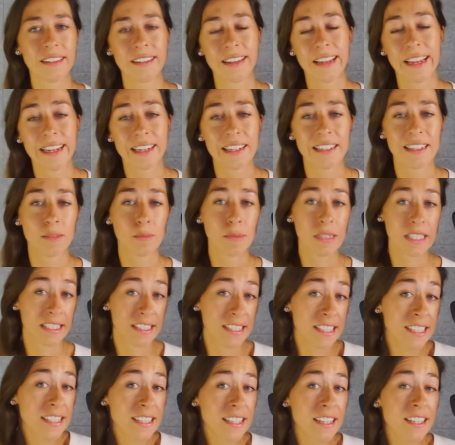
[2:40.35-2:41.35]
academic
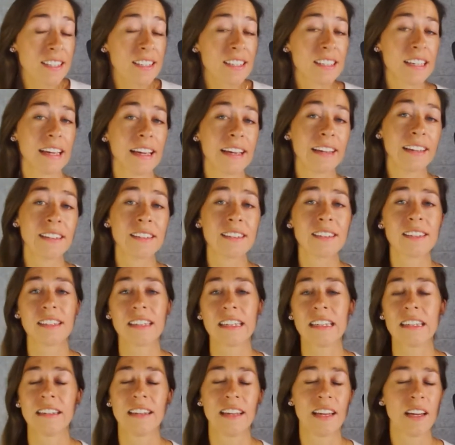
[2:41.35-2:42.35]
thesis and
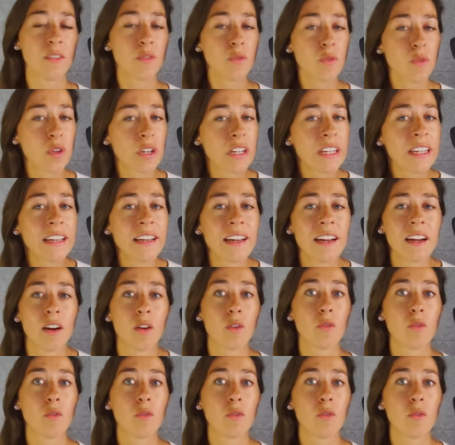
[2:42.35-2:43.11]
in every